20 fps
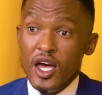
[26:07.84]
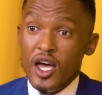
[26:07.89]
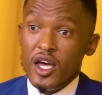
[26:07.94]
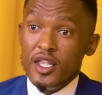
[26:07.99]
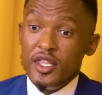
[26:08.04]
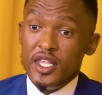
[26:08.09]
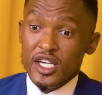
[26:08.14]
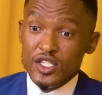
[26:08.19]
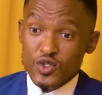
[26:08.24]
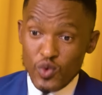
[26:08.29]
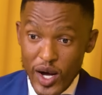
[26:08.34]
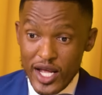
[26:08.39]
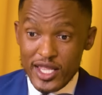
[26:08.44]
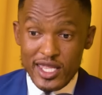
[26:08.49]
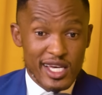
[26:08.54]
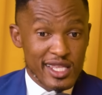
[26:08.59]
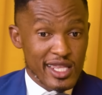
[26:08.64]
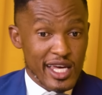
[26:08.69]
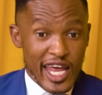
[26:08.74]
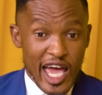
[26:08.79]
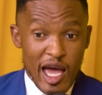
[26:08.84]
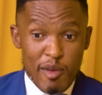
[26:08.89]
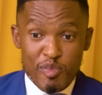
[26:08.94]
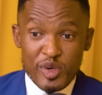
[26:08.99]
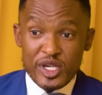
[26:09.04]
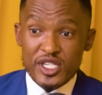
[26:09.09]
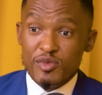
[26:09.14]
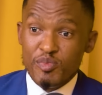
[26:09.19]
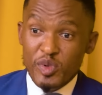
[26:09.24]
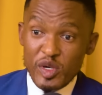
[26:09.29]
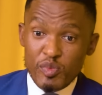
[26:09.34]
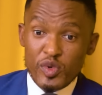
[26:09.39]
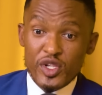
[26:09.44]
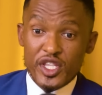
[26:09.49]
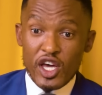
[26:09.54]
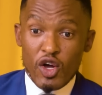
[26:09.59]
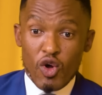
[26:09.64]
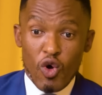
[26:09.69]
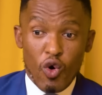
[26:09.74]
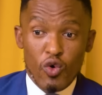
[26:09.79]
there's one thing that happens. People,
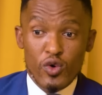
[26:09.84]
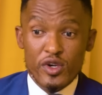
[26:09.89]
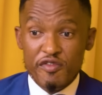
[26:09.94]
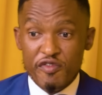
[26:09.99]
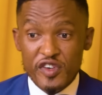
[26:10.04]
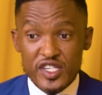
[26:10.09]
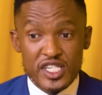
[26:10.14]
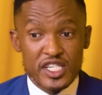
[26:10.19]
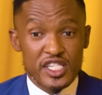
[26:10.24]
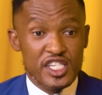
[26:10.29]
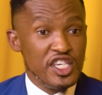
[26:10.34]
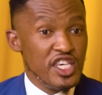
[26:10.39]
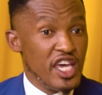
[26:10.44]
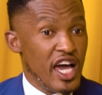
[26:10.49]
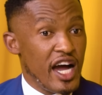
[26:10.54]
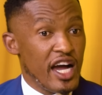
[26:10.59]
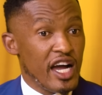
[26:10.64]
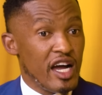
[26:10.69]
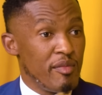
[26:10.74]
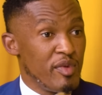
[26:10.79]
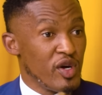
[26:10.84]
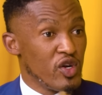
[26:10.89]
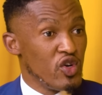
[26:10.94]
they go and visit Inyanga,